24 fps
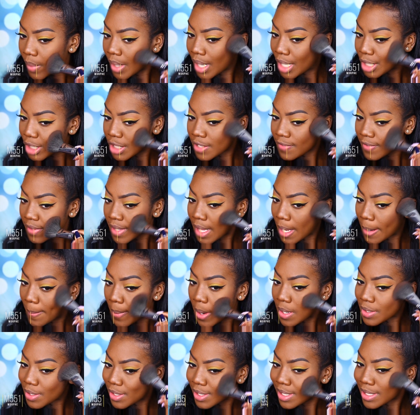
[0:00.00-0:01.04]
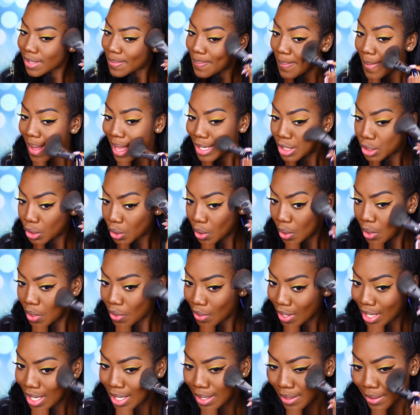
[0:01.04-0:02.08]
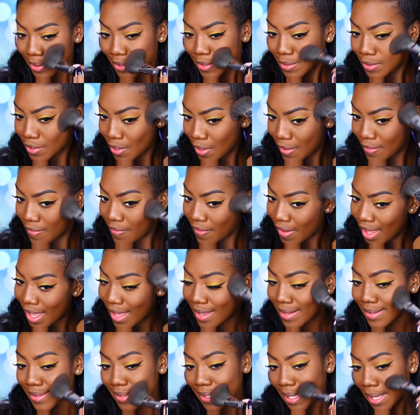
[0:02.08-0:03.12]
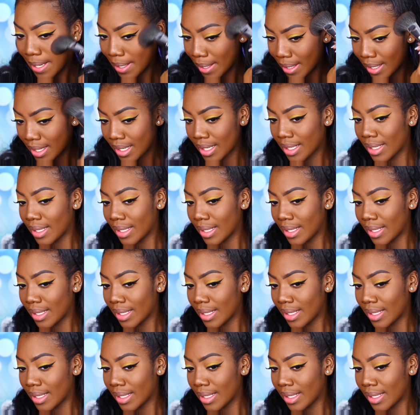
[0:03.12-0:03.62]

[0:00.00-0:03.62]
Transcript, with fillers: And I just feel like bronzer does magical things to the face, like...